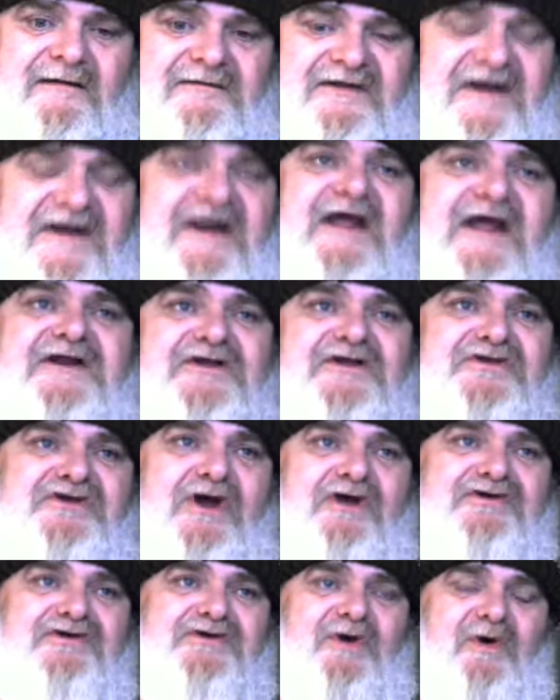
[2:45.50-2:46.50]
didn't get to
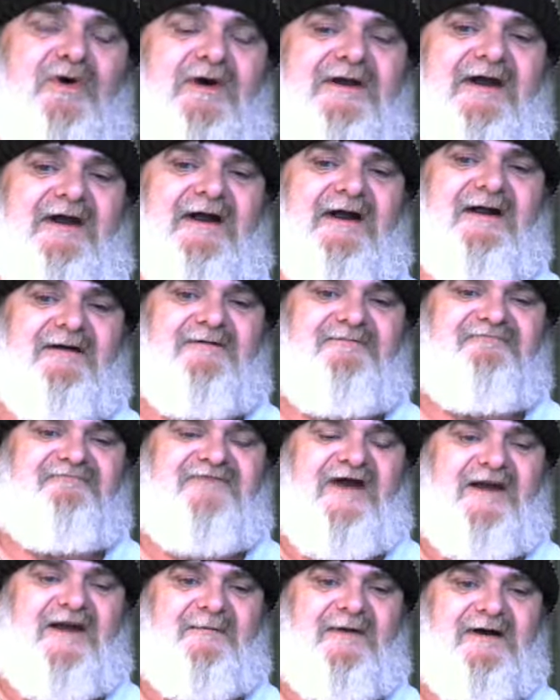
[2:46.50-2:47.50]
church going there
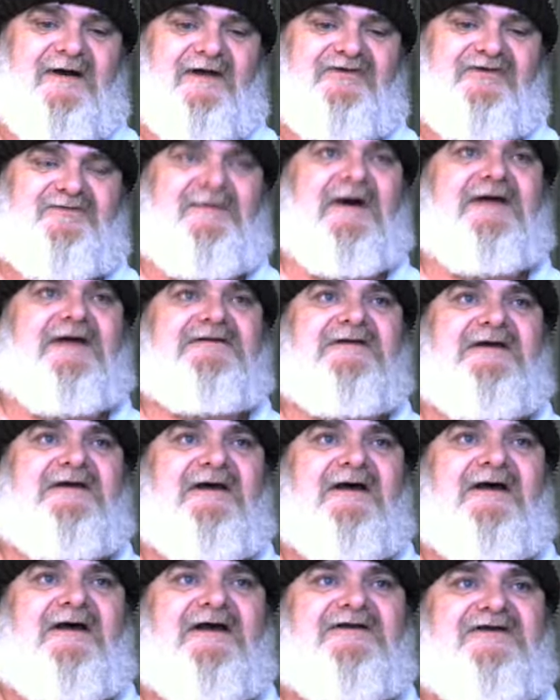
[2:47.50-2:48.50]
very much. But
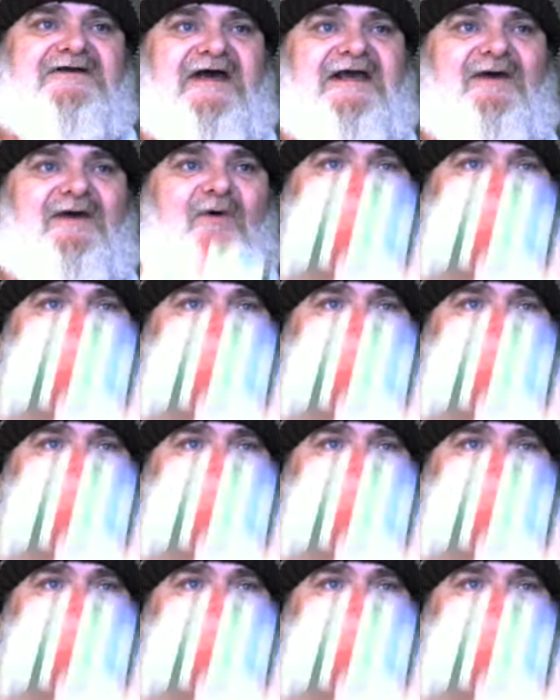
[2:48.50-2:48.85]
tell you